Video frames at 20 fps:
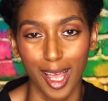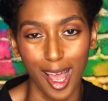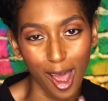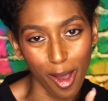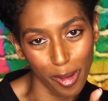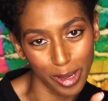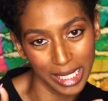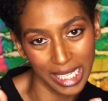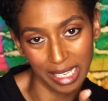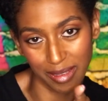I
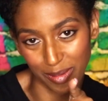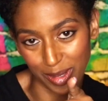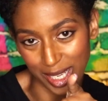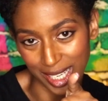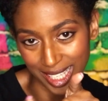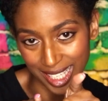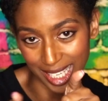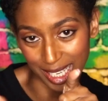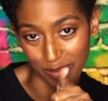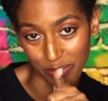always have some
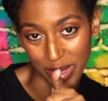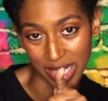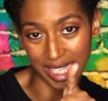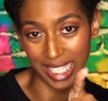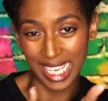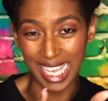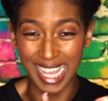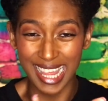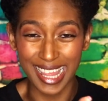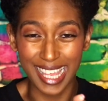good
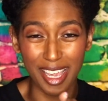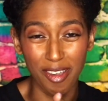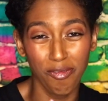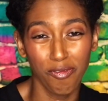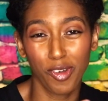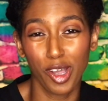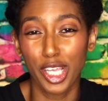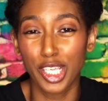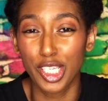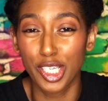tidbits in there
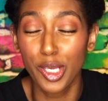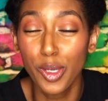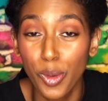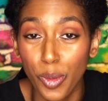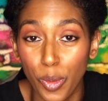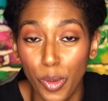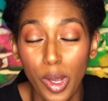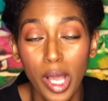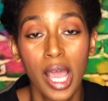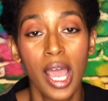for
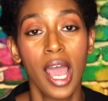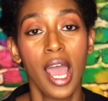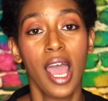you.